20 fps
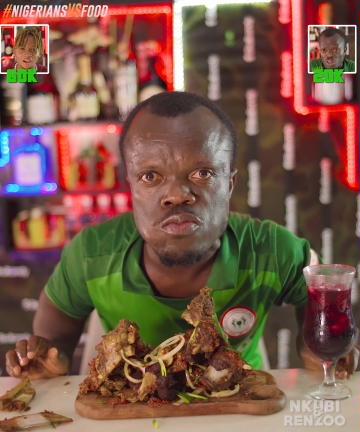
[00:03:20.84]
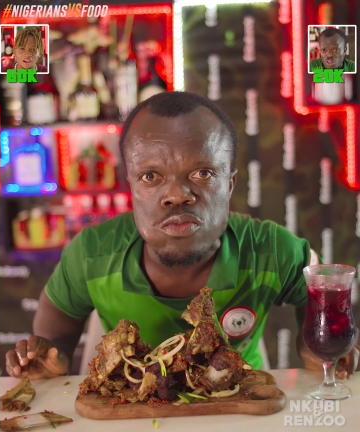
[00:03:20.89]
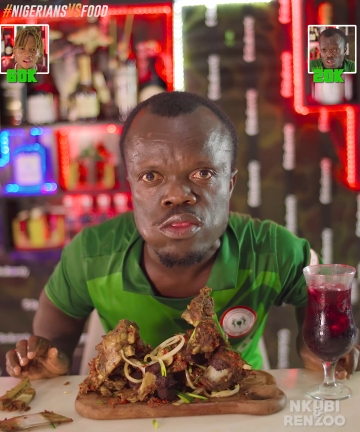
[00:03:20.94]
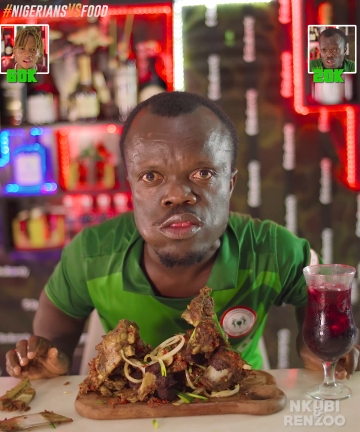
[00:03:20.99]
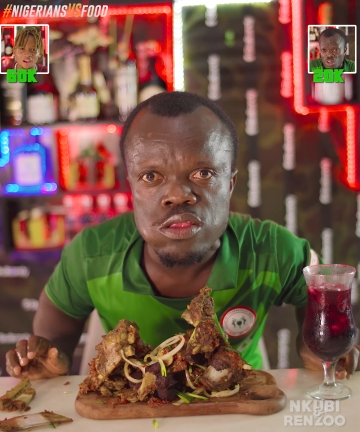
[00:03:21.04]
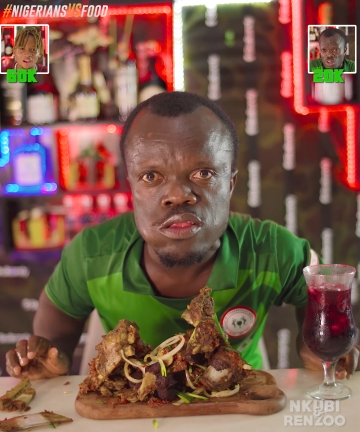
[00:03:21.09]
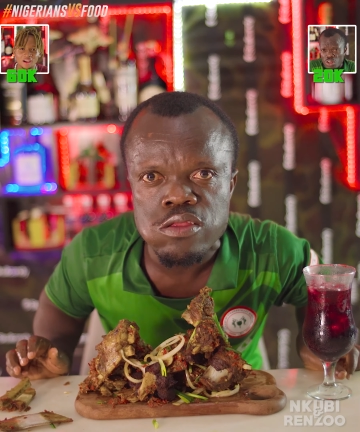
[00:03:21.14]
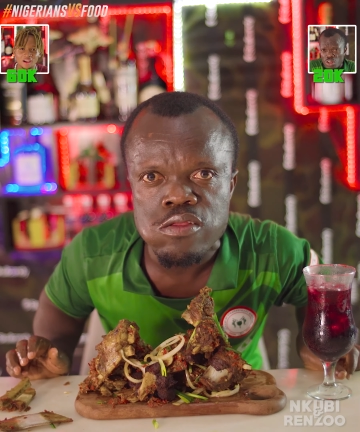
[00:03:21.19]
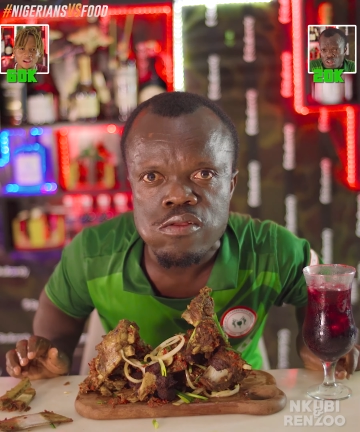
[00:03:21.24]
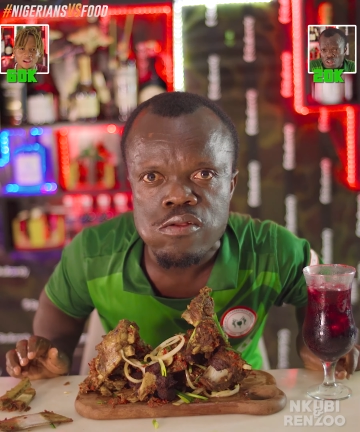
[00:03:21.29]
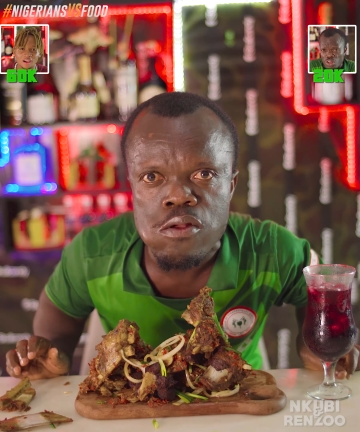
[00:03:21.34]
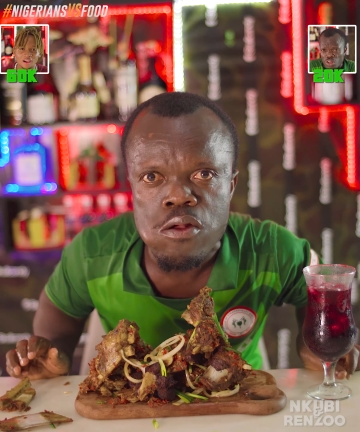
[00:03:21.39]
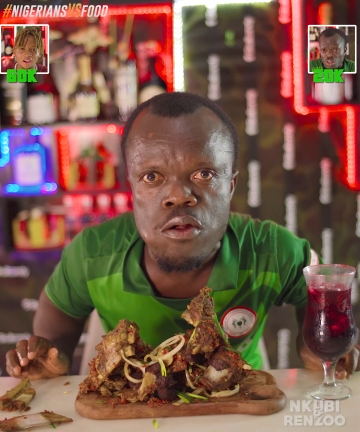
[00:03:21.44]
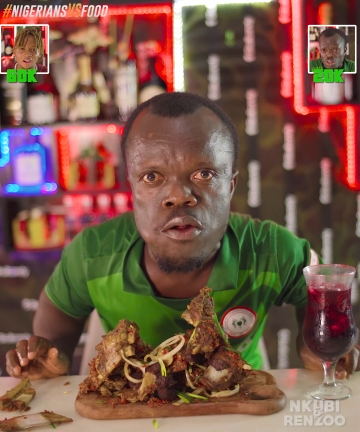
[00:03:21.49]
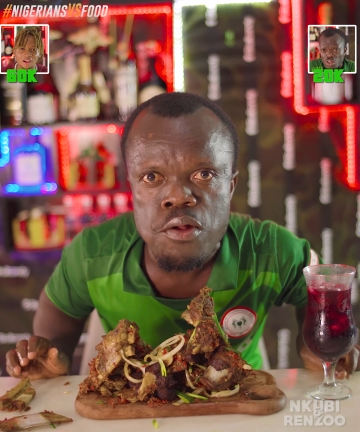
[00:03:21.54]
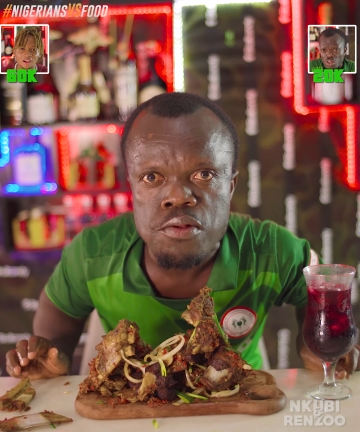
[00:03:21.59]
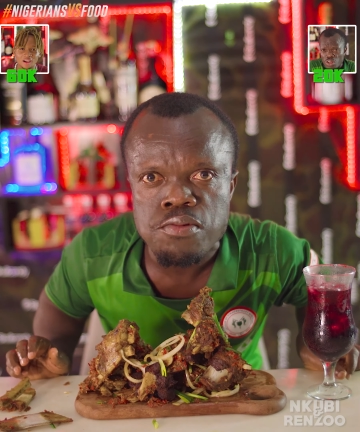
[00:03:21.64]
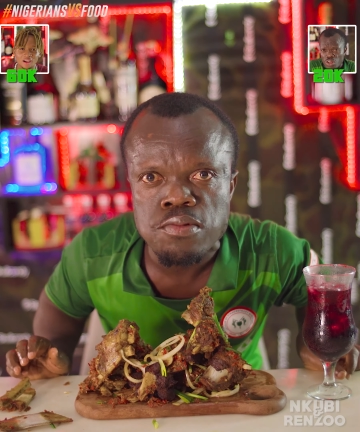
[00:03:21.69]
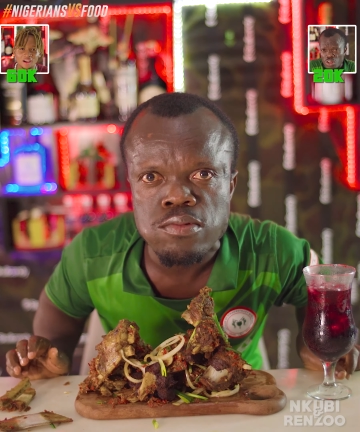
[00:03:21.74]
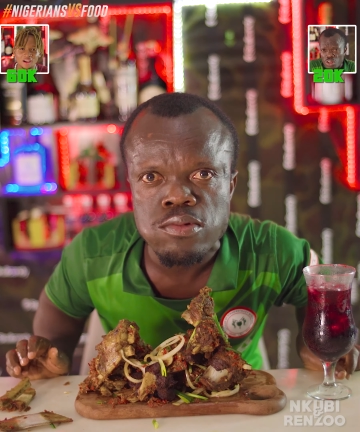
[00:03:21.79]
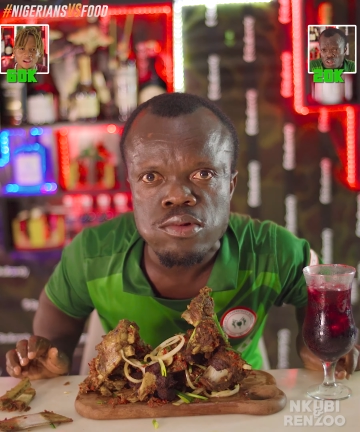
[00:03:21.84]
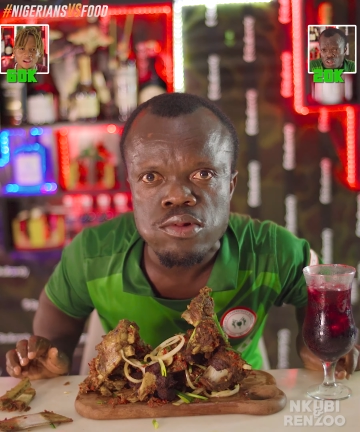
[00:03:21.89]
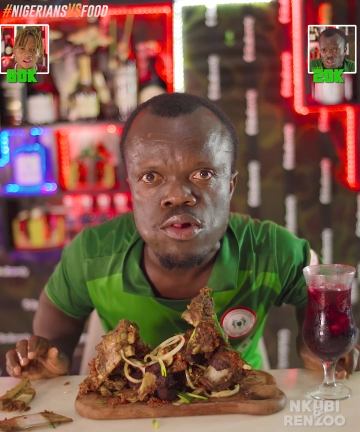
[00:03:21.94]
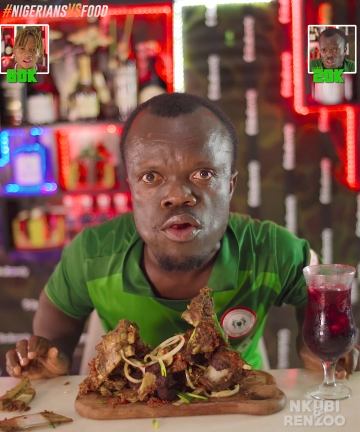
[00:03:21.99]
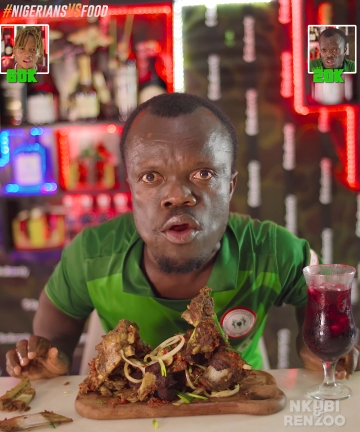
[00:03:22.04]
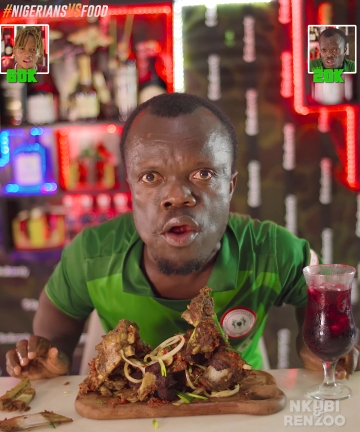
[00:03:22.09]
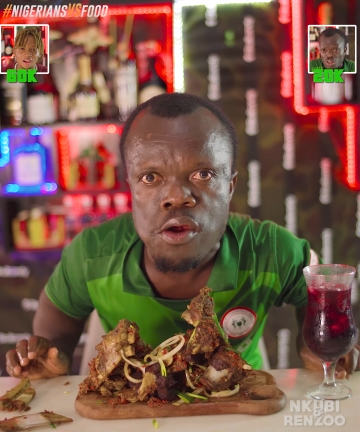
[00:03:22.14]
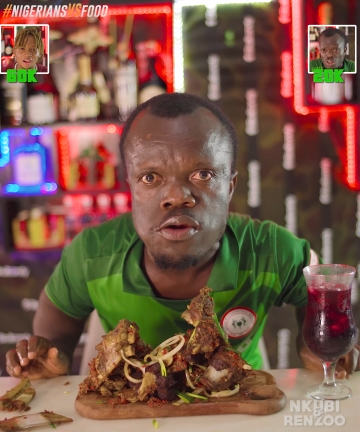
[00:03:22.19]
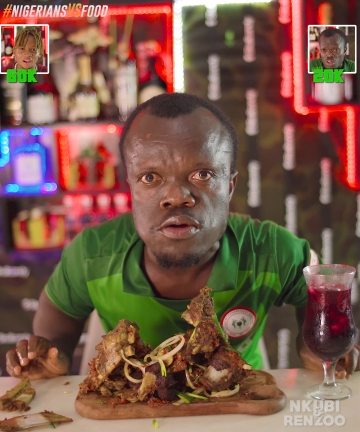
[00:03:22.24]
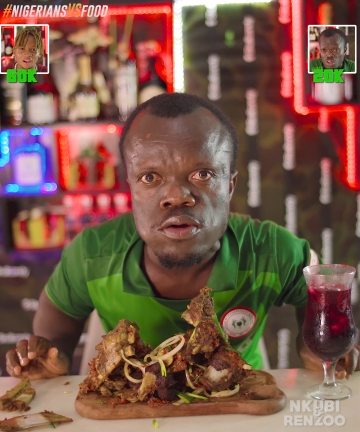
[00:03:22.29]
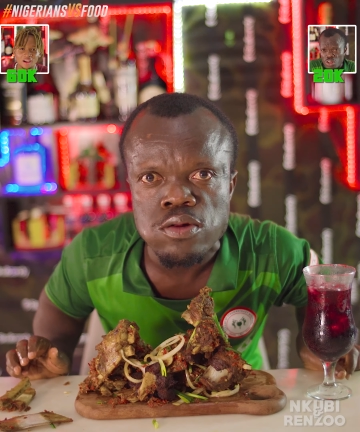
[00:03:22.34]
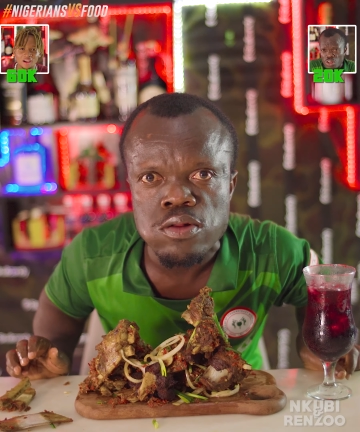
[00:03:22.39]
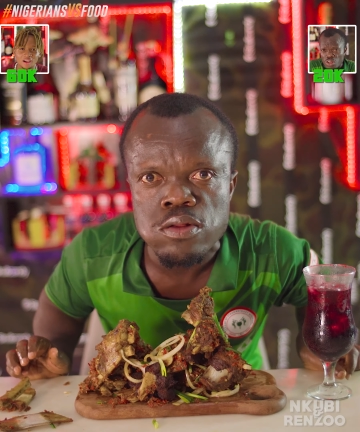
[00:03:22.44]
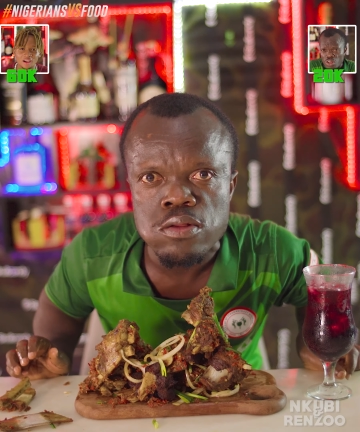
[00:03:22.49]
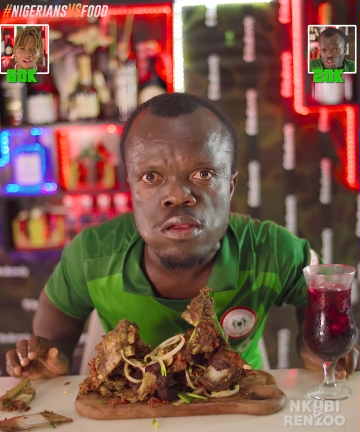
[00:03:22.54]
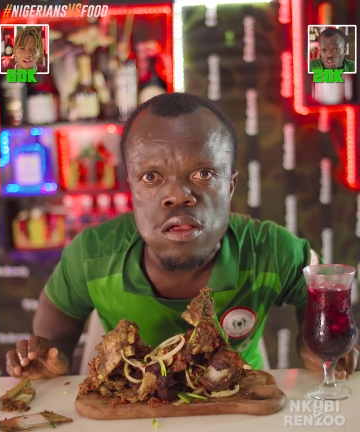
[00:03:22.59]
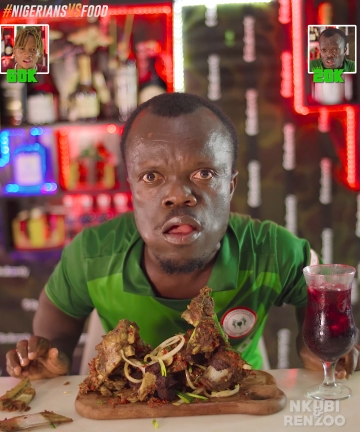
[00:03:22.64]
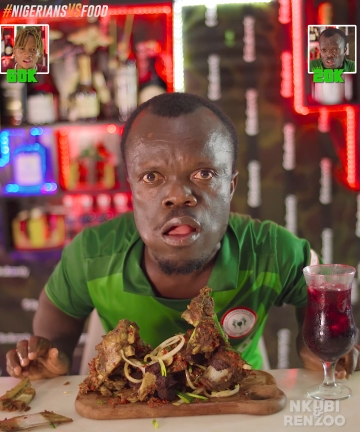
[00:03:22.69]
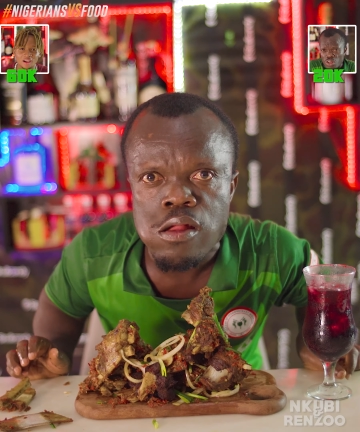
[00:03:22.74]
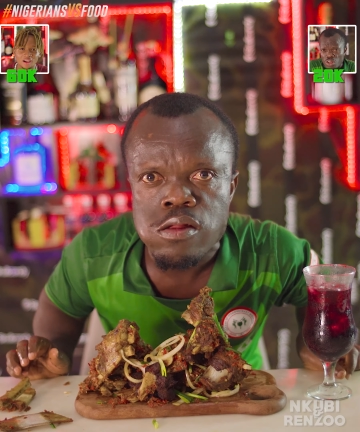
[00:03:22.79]
You were trying to quench the
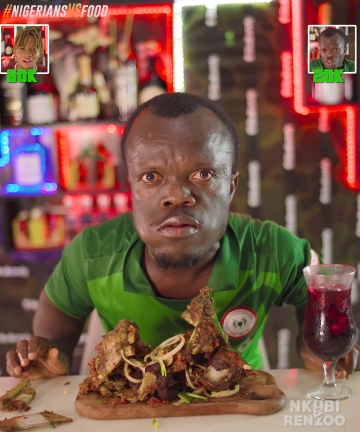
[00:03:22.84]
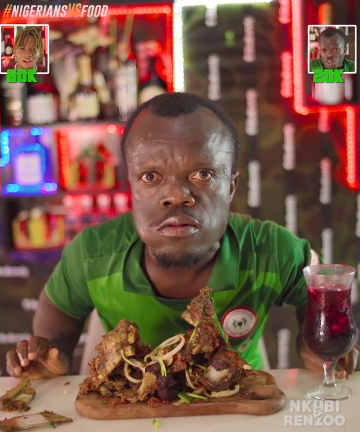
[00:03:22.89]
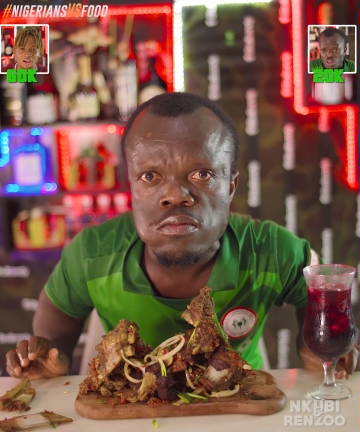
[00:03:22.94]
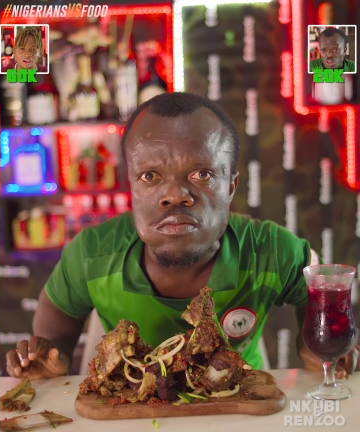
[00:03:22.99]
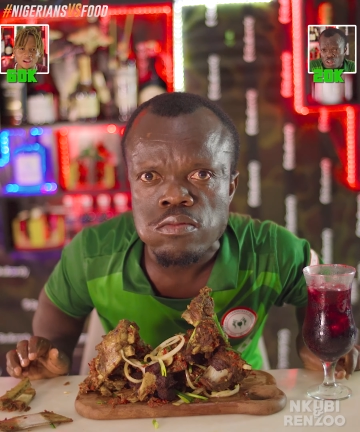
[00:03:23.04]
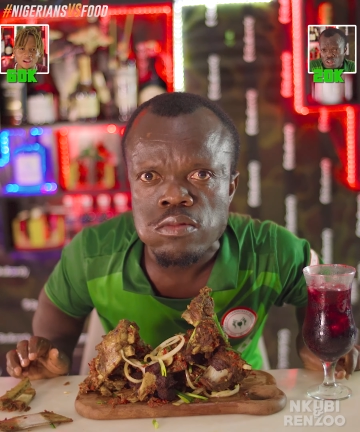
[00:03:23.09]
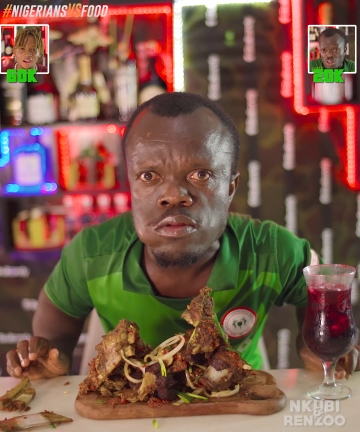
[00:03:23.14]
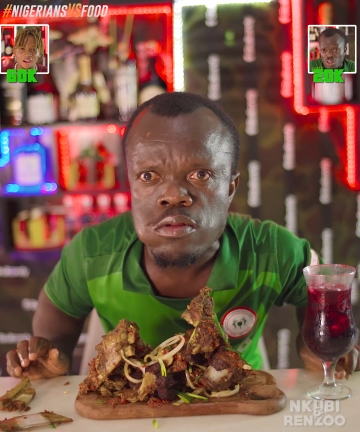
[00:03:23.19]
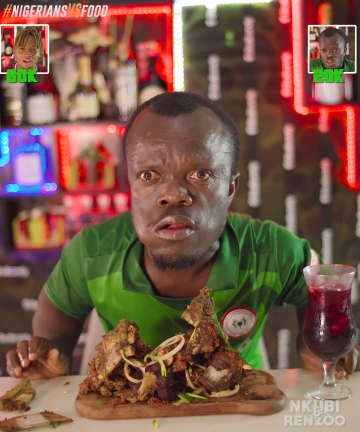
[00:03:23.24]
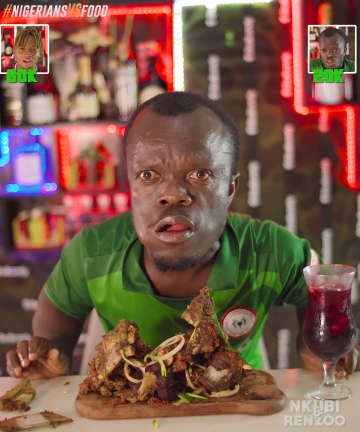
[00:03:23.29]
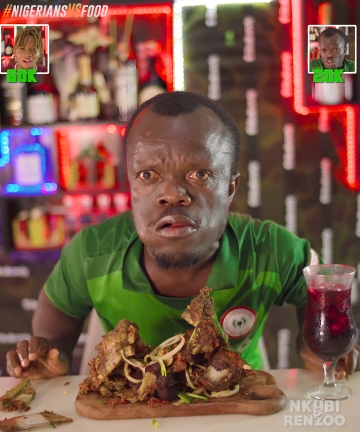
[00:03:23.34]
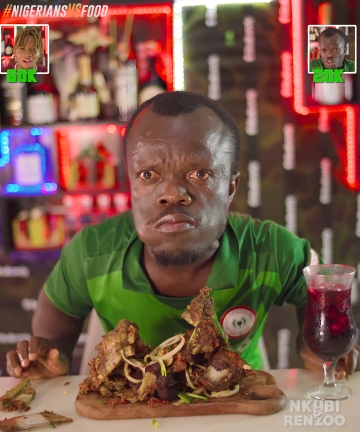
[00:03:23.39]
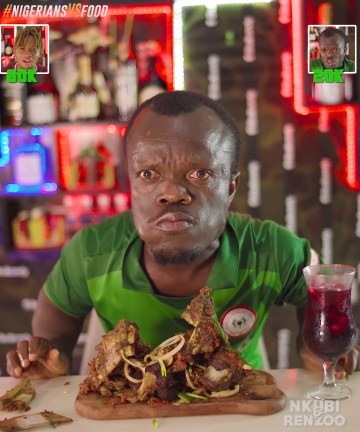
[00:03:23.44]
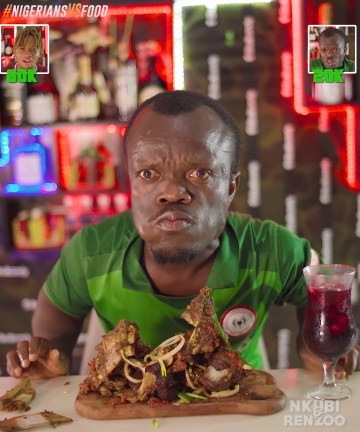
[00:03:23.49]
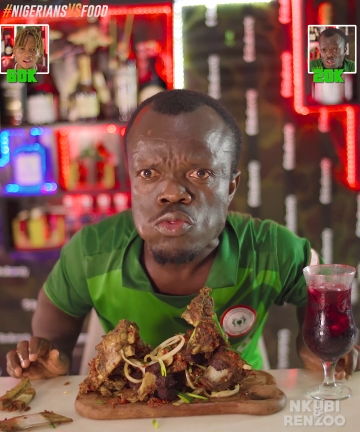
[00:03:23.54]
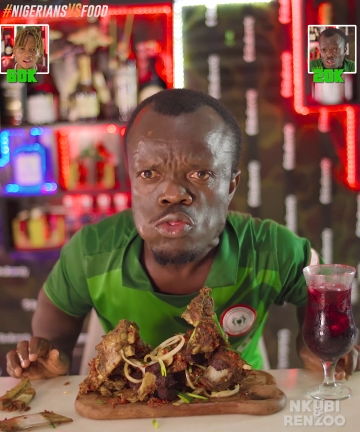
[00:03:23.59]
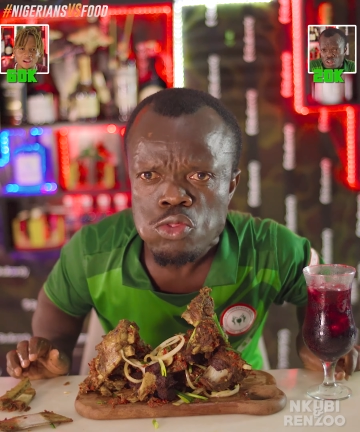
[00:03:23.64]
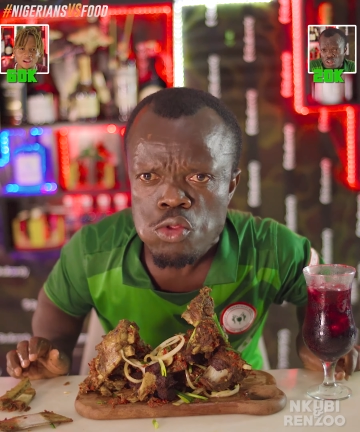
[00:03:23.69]
pepper sensation.